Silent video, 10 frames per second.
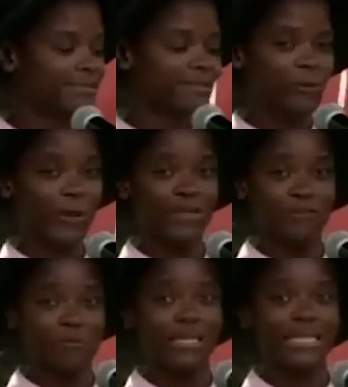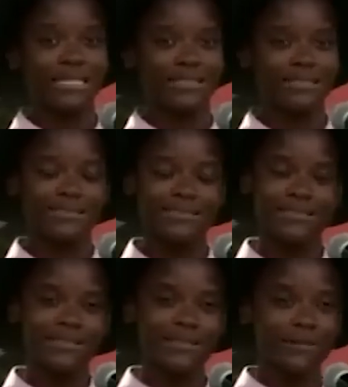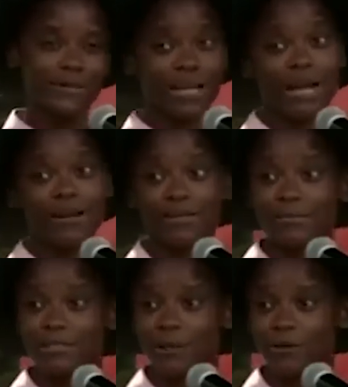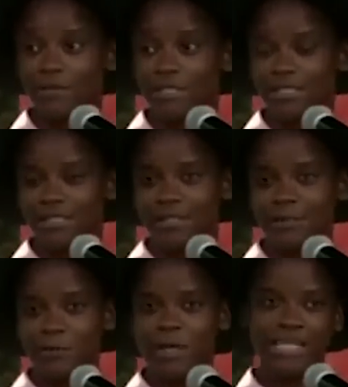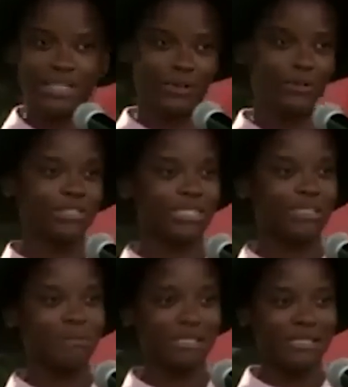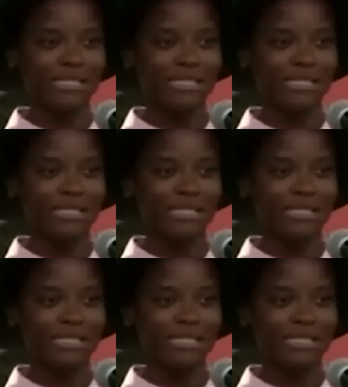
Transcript: way of being or carry themselves in a certain way. And as you see me,